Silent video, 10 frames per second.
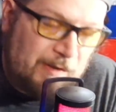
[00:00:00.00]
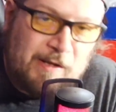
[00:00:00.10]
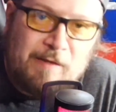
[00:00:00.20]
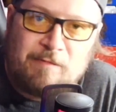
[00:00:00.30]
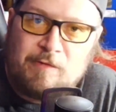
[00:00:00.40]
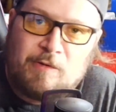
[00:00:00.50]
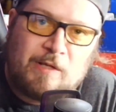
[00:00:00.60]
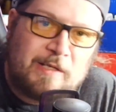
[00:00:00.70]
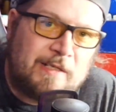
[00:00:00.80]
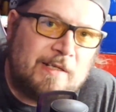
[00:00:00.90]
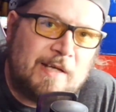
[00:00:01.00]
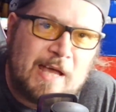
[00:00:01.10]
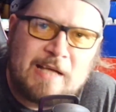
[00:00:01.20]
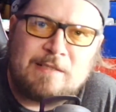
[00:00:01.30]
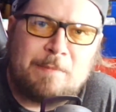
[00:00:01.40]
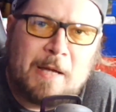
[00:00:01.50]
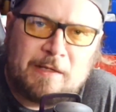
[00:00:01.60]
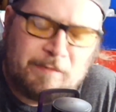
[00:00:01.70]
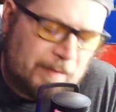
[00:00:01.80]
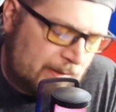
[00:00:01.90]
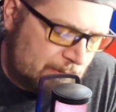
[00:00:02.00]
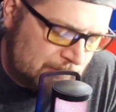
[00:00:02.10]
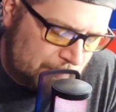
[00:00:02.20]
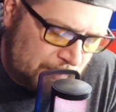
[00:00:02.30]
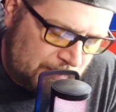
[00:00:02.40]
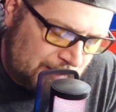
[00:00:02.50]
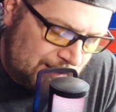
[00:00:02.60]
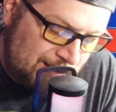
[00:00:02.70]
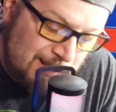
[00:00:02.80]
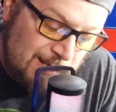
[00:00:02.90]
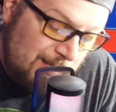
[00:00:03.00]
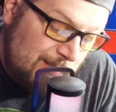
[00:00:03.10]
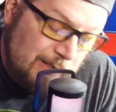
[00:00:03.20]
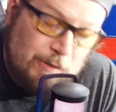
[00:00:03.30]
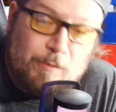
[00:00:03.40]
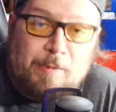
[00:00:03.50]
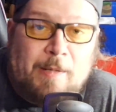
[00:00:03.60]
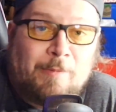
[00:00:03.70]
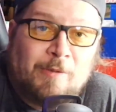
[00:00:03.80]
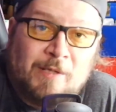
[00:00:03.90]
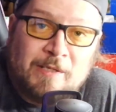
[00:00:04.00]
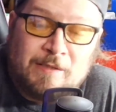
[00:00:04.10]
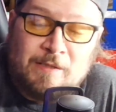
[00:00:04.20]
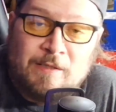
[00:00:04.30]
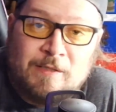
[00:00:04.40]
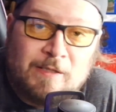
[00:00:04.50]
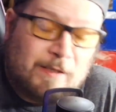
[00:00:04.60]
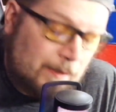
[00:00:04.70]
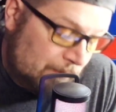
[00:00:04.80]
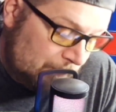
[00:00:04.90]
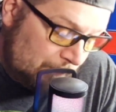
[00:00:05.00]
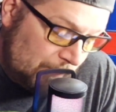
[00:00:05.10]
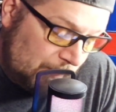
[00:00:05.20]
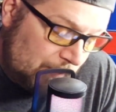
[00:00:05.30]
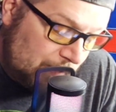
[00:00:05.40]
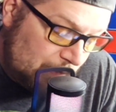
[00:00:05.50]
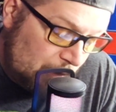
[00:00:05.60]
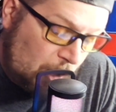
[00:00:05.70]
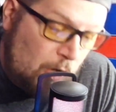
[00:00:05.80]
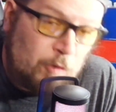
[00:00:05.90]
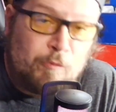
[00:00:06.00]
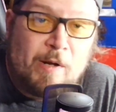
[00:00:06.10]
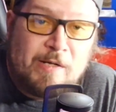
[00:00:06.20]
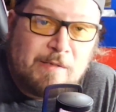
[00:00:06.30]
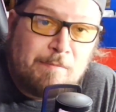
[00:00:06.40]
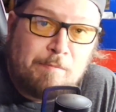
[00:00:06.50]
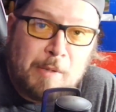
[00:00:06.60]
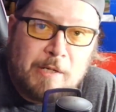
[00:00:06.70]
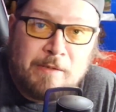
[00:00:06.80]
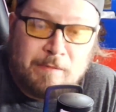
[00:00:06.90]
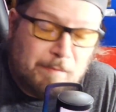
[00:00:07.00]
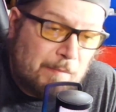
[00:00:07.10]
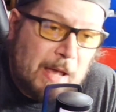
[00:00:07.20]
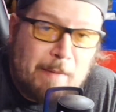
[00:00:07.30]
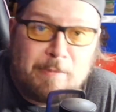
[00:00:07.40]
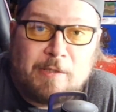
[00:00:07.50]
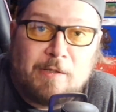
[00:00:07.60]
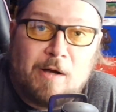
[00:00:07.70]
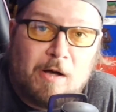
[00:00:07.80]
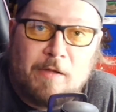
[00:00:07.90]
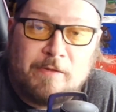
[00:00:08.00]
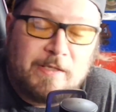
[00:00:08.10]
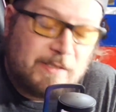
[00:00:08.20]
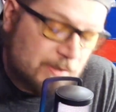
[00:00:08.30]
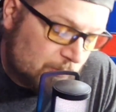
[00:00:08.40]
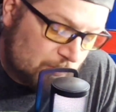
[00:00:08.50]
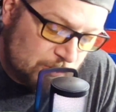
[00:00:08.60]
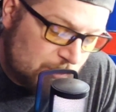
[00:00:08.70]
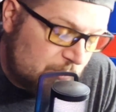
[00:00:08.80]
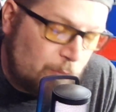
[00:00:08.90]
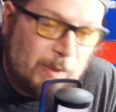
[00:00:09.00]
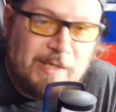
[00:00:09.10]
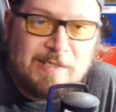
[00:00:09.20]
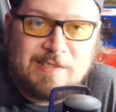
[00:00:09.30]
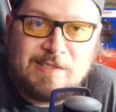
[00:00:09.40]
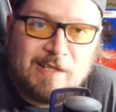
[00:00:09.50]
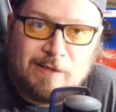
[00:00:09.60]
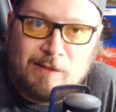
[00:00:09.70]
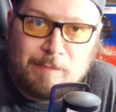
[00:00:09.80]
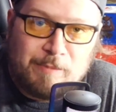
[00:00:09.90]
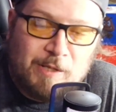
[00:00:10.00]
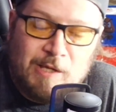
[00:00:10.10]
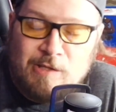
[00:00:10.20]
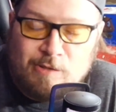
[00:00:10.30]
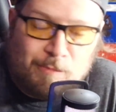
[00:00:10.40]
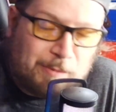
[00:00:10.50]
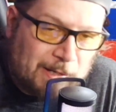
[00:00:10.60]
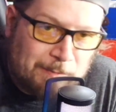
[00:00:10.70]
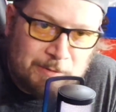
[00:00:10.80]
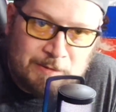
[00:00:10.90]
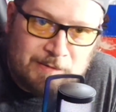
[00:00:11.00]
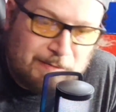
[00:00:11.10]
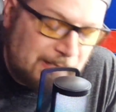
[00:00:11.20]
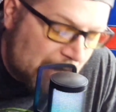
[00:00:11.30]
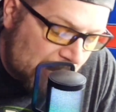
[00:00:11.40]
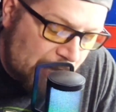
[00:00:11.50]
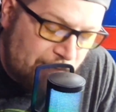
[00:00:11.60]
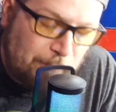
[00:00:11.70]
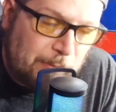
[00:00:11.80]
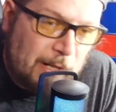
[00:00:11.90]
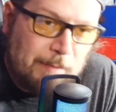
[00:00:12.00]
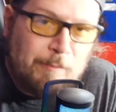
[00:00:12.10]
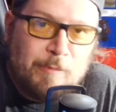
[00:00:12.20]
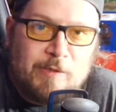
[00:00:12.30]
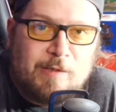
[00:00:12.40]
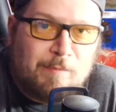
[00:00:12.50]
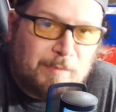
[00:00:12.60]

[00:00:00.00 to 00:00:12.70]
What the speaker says: And if you're like a Xbox fan or something like that, then you'll probably like the already button mapping on this, just the way it's set up. You'll probably not have a problem with it.